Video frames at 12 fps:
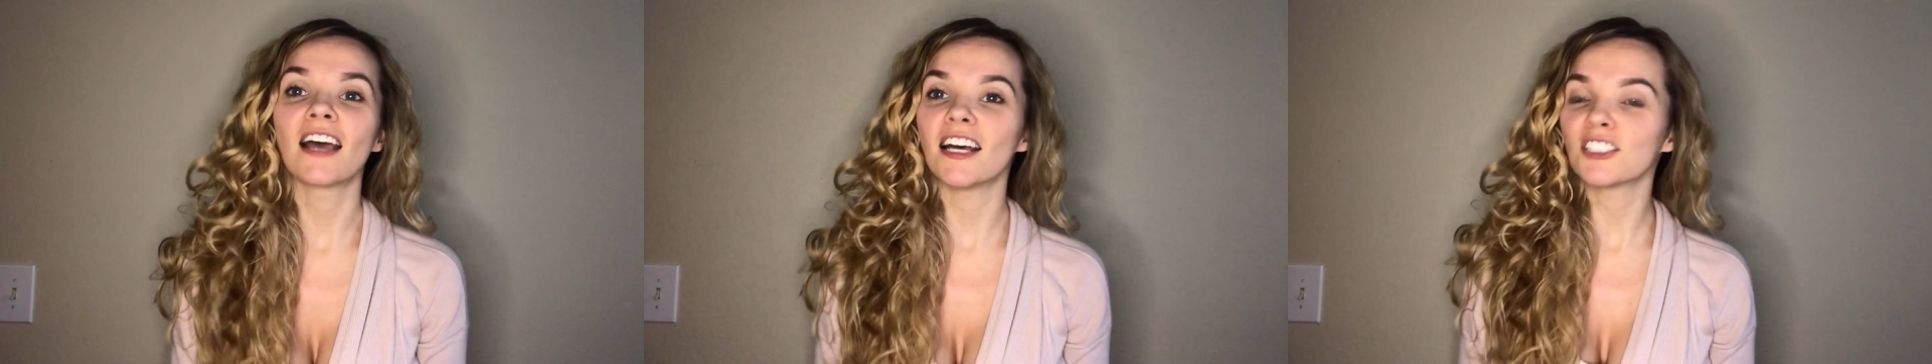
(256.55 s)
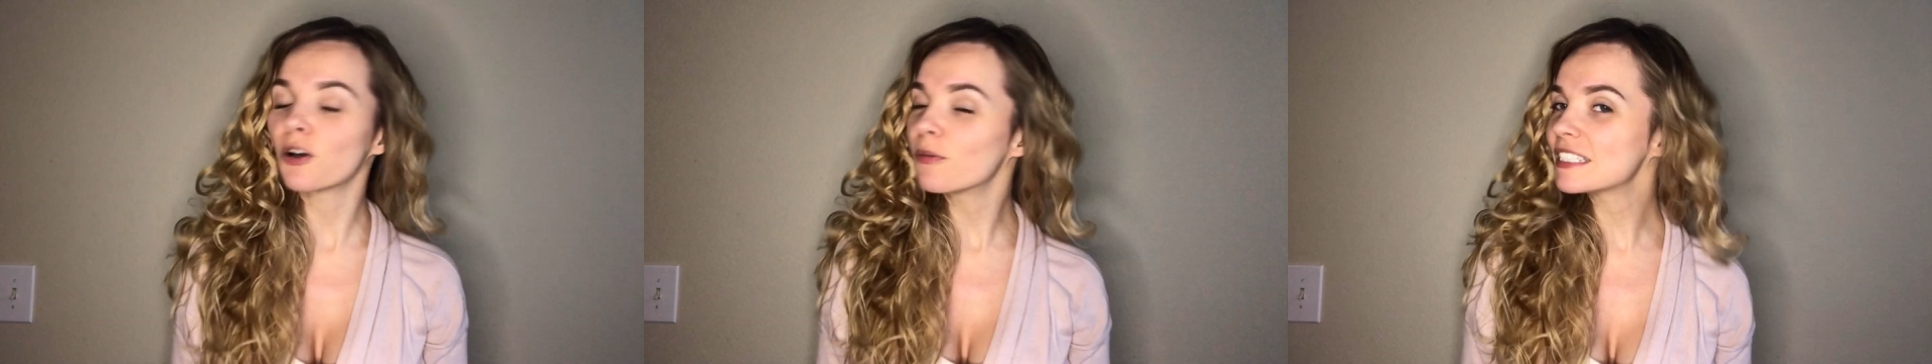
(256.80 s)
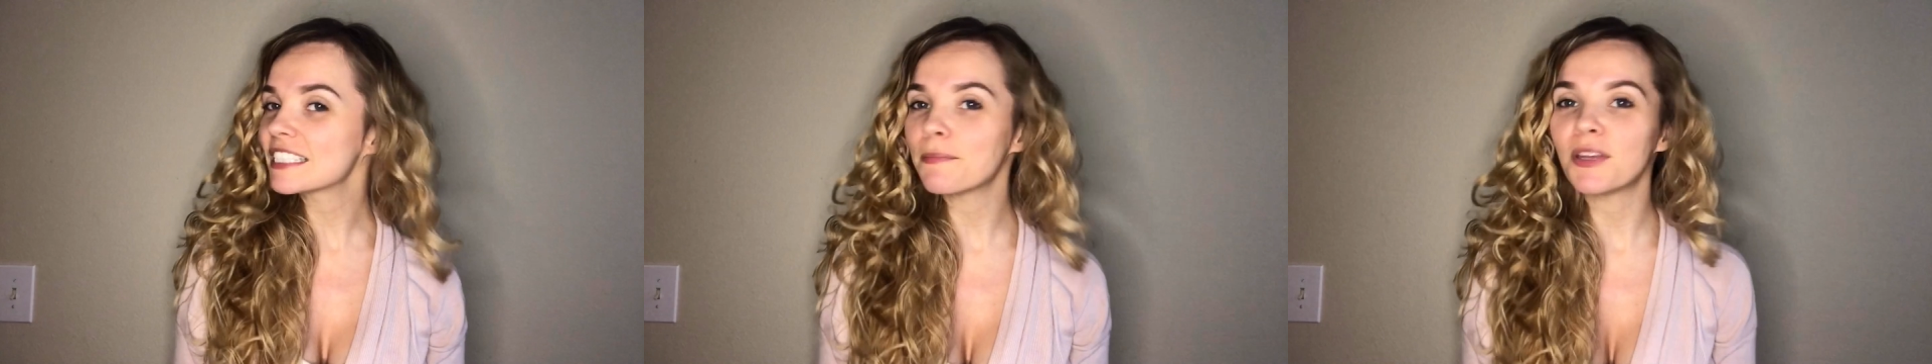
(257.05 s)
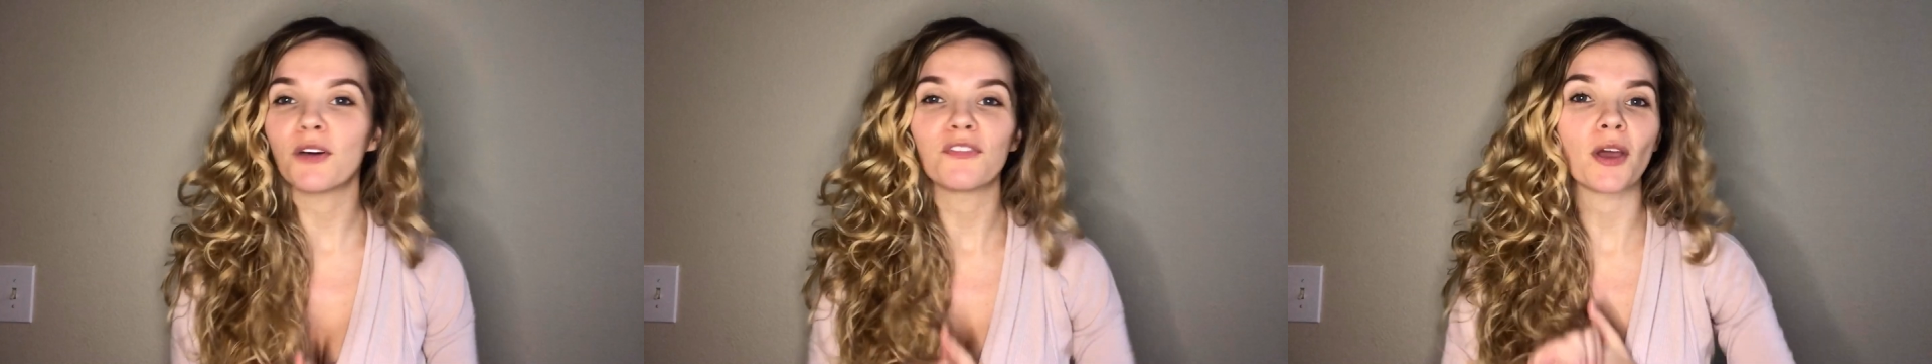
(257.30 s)
as always, let
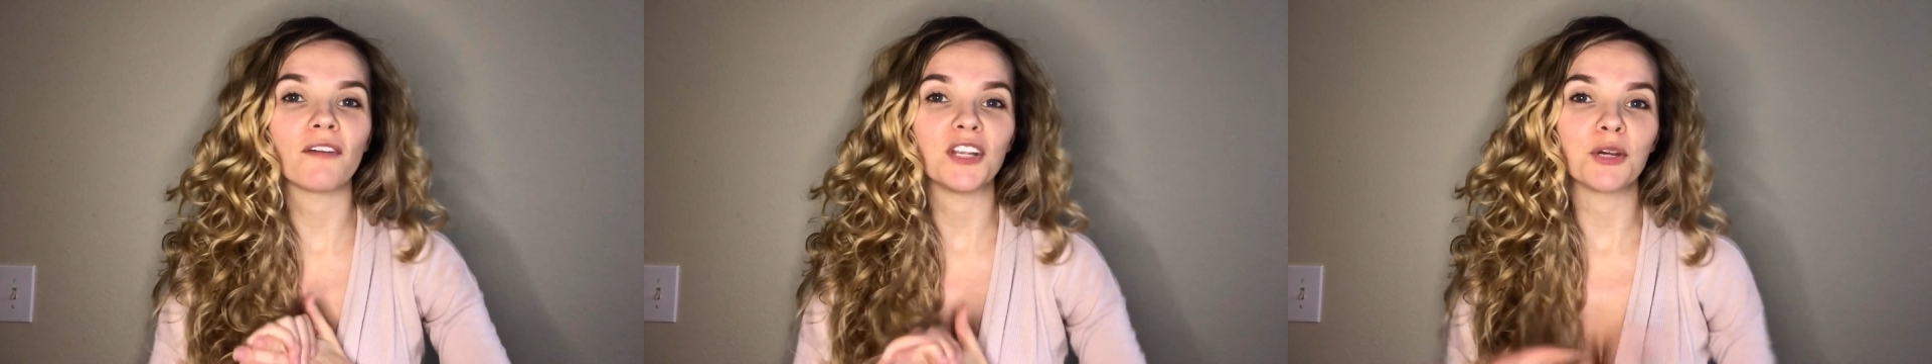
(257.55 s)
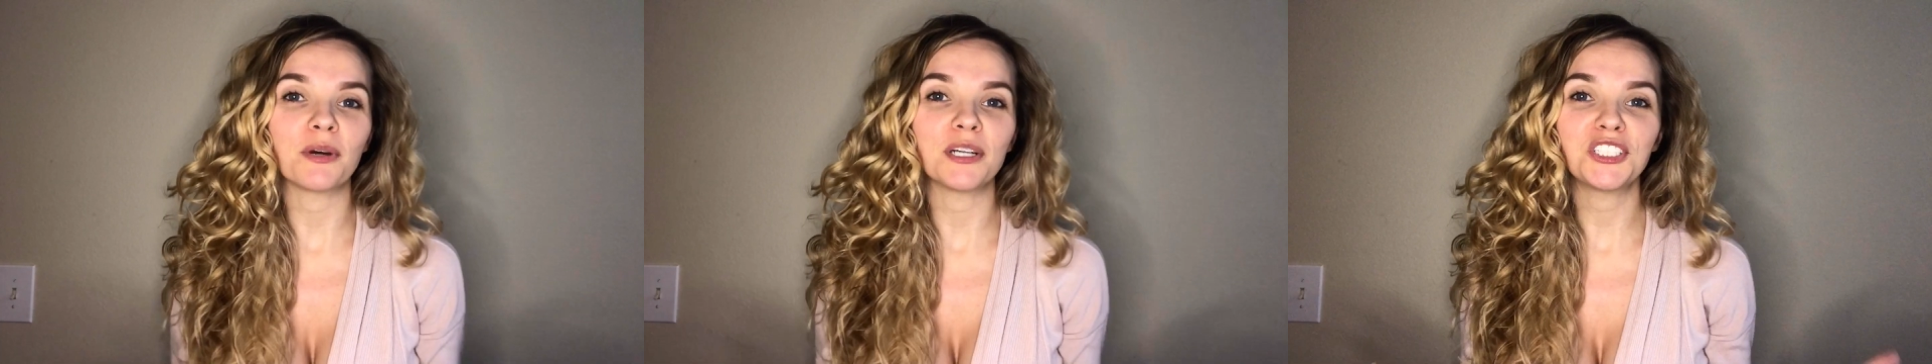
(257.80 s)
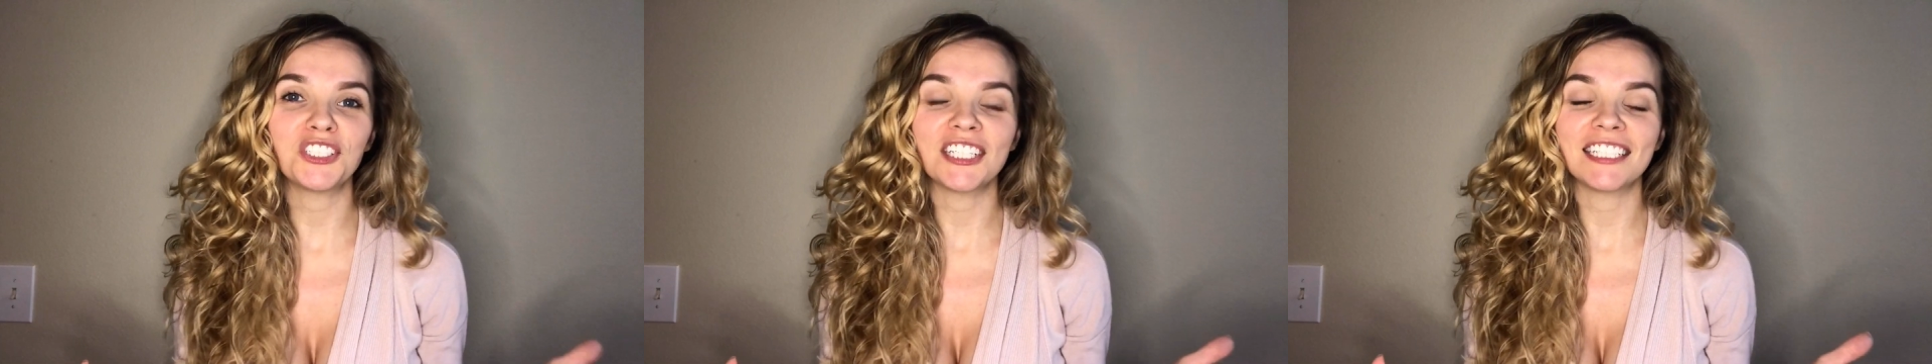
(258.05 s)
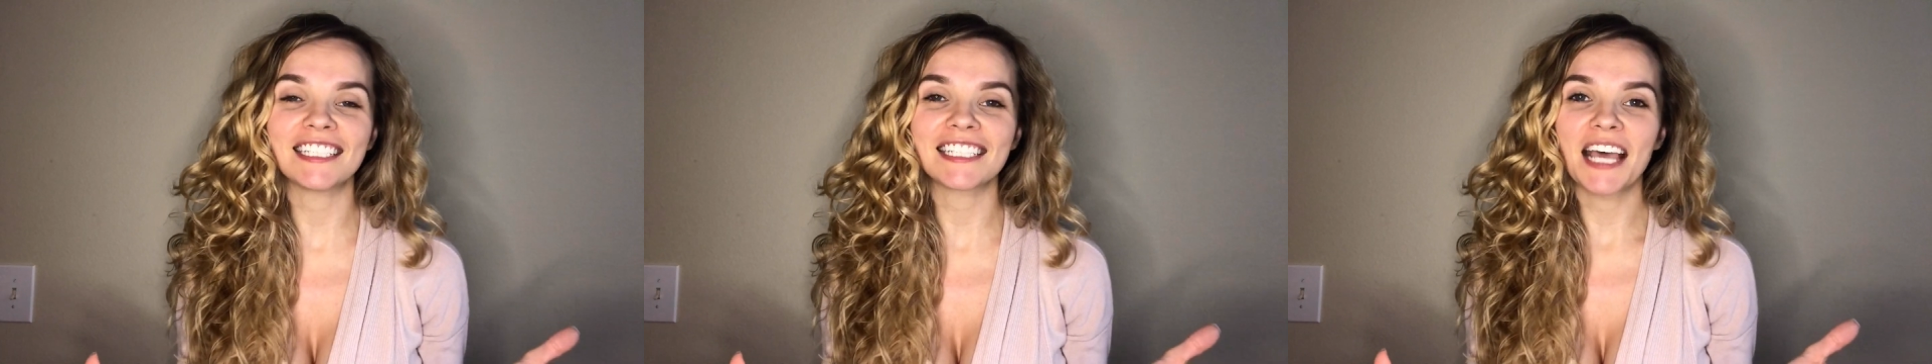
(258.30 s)
me know if you have any
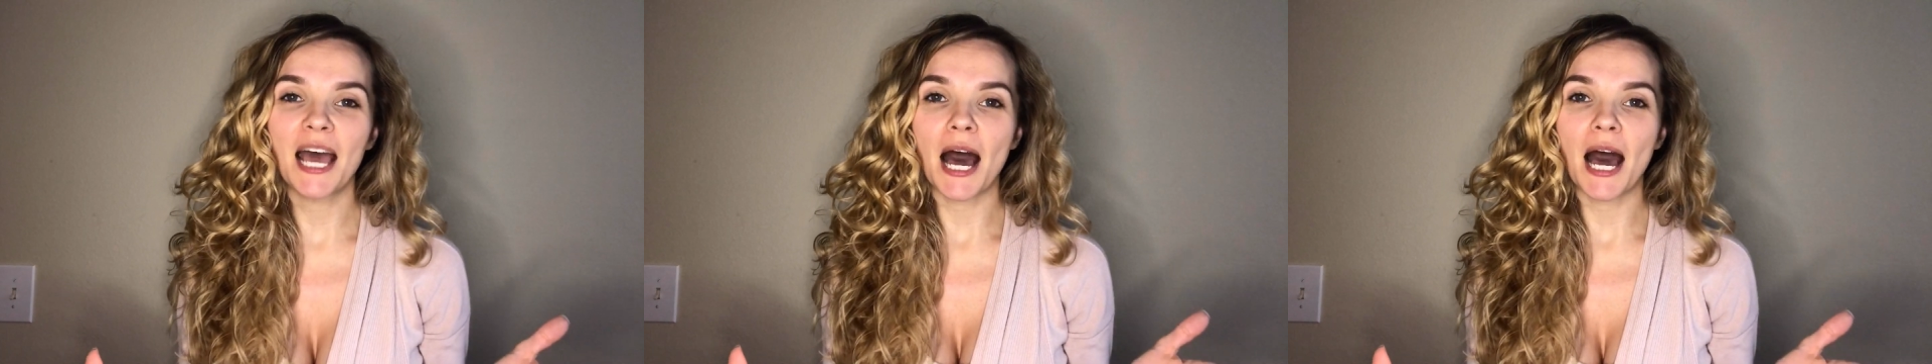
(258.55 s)
questions,